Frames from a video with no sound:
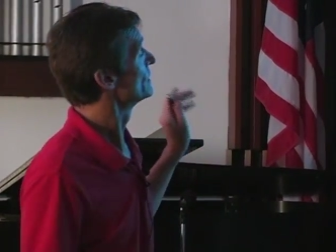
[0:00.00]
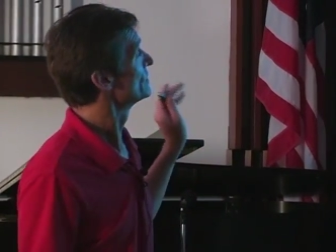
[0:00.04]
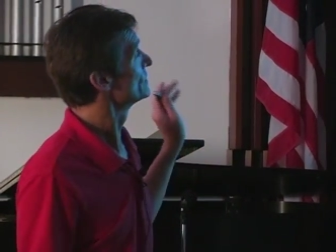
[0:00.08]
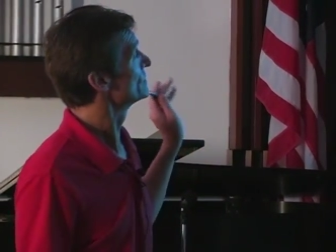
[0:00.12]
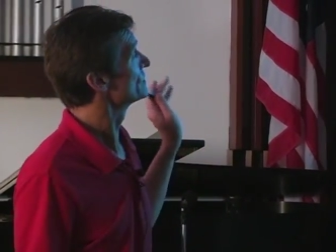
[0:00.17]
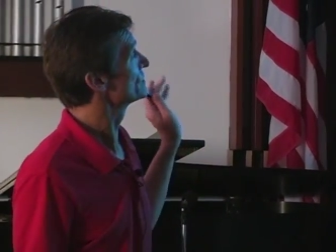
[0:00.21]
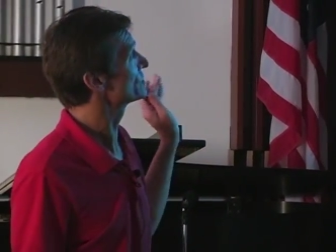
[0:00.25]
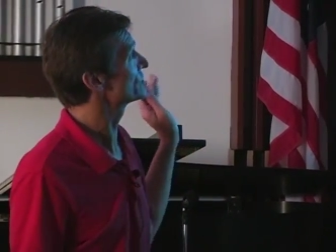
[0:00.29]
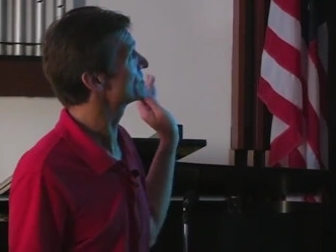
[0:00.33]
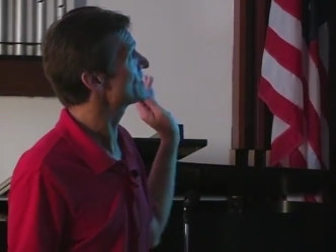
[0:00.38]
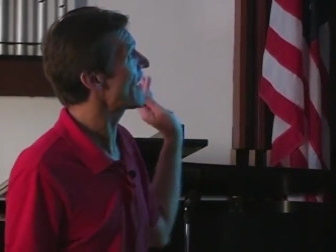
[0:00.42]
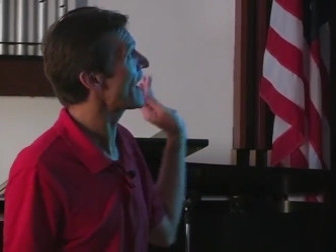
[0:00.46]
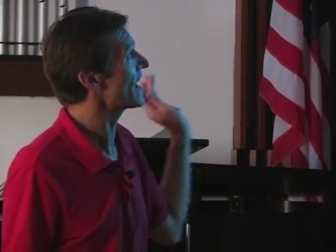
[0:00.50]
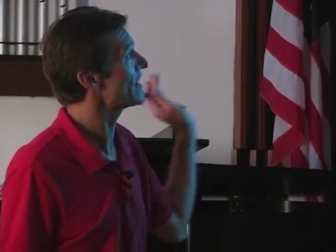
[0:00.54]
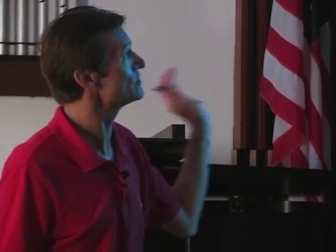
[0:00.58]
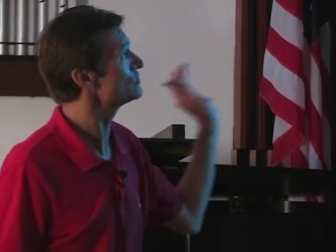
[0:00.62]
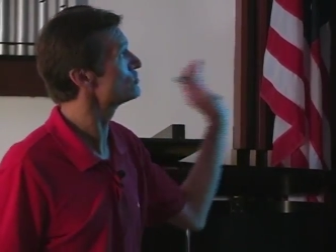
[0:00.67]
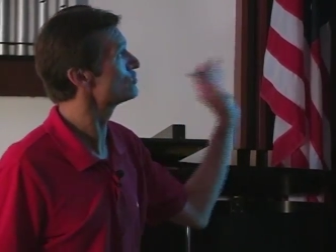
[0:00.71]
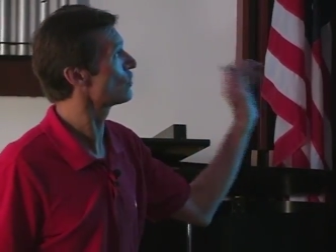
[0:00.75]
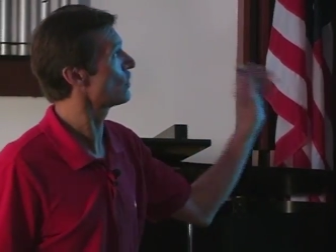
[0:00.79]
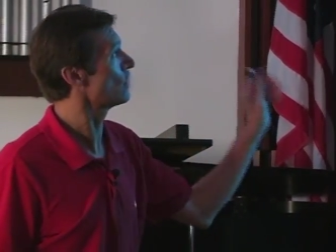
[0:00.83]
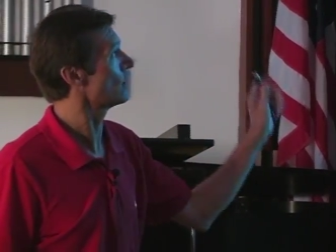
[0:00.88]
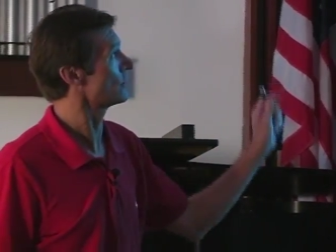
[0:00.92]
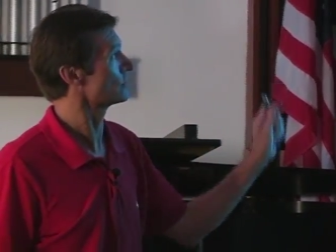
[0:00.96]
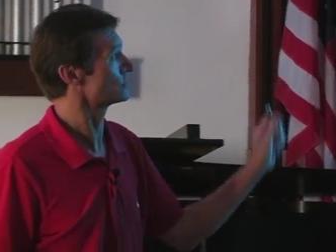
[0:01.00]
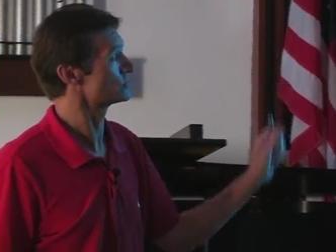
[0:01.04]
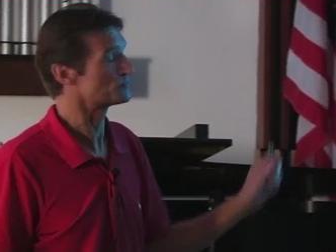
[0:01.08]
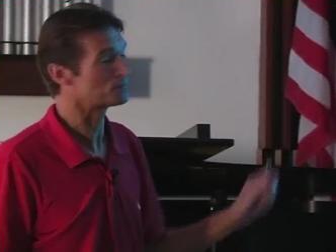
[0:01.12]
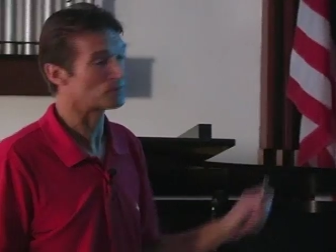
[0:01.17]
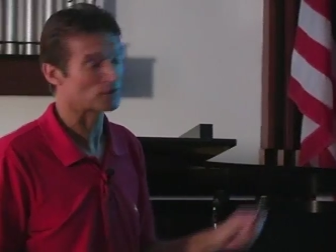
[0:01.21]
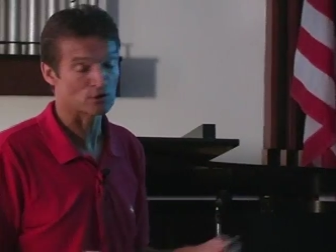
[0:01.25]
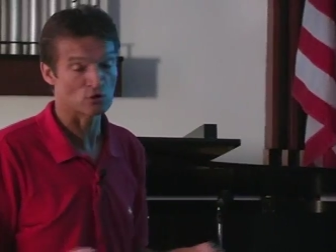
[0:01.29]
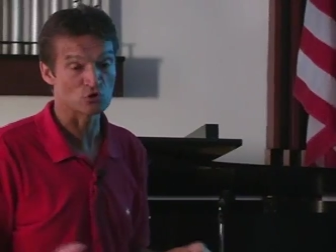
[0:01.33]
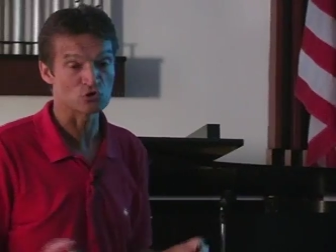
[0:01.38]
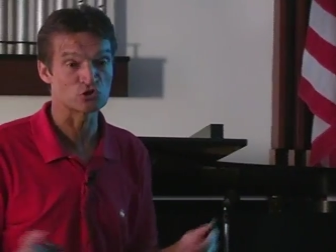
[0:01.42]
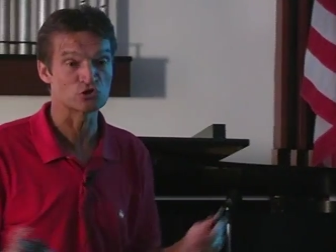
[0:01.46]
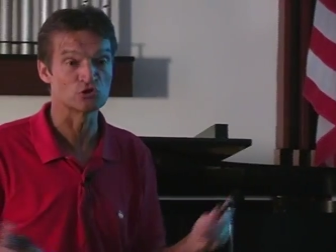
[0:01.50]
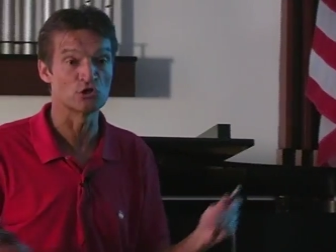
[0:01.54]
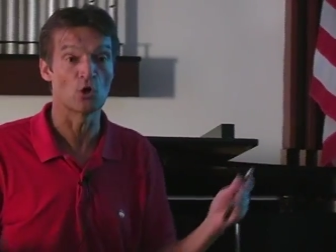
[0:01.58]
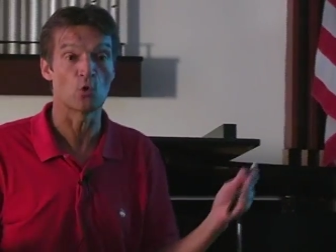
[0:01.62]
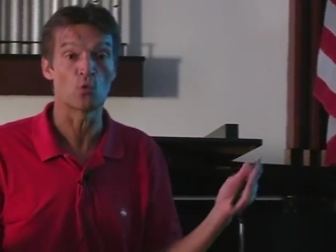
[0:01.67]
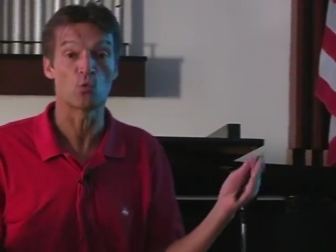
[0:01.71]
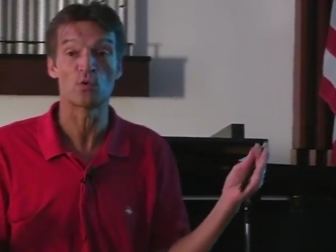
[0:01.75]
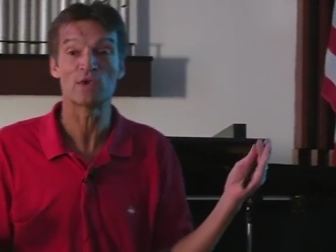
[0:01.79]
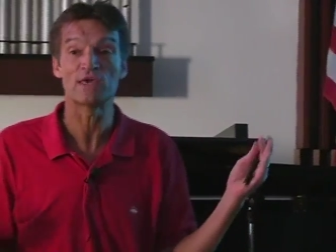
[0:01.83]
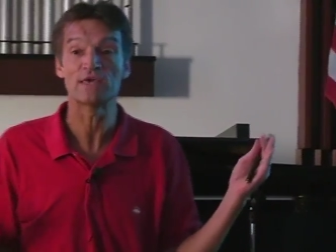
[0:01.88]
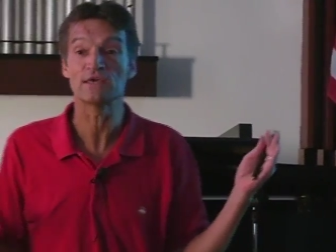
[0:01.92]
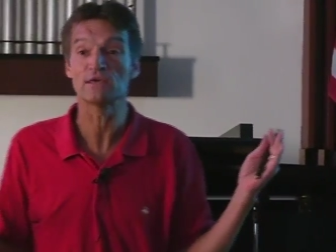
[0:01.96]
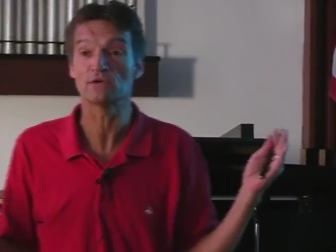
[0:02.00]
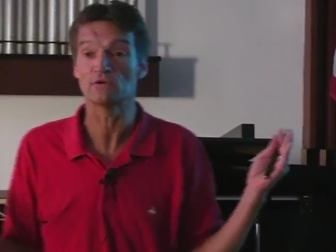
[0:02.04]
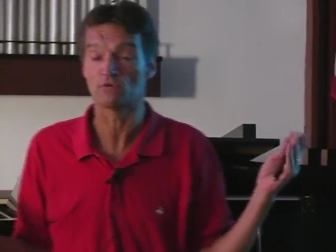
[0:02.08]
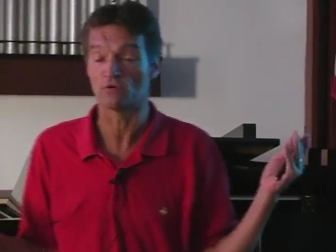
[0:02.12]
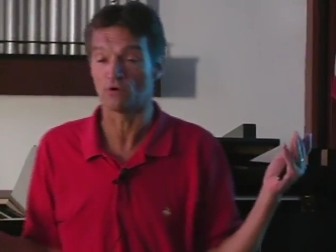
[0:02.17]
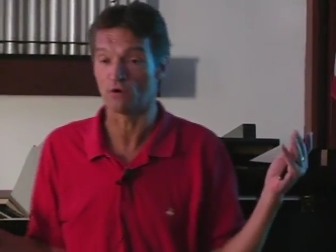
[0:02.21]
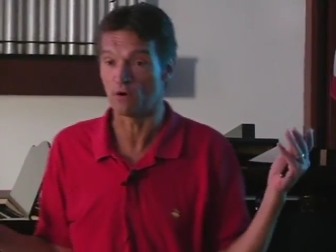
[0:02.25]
Statin drugs, because we